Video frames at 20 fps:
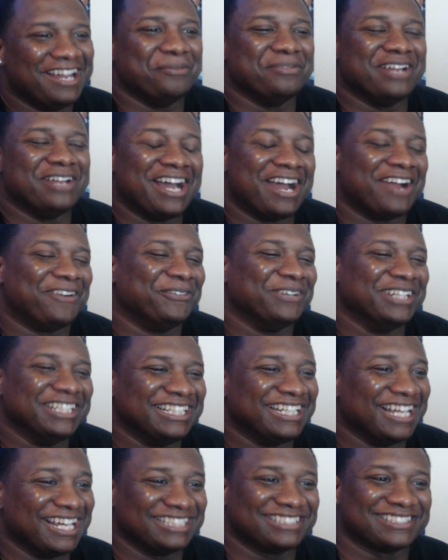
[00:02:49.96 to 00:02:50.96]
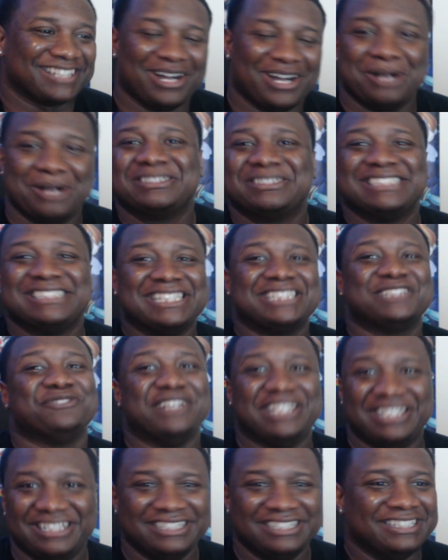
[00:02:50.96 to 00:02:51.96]
I'm not really that tall. I'm six
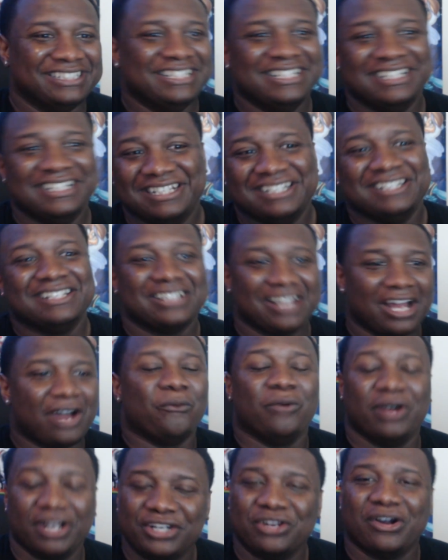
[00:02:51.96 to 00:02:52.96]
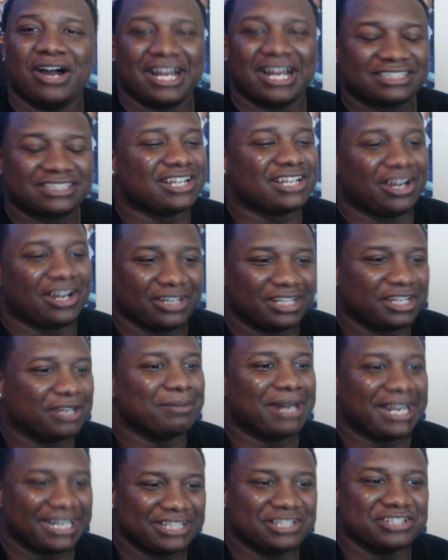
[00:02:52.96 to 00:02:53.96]
feet. I want to know how tall
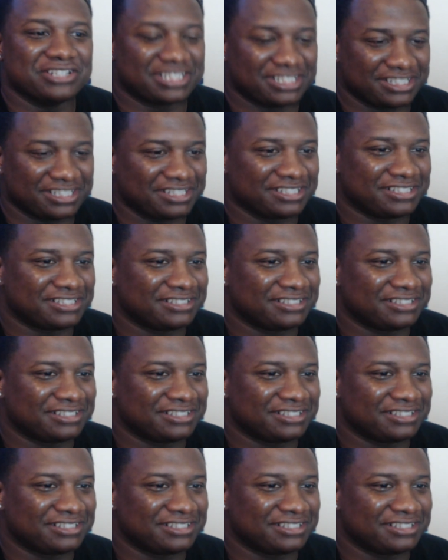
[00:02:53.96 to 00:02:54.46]
everybody else is.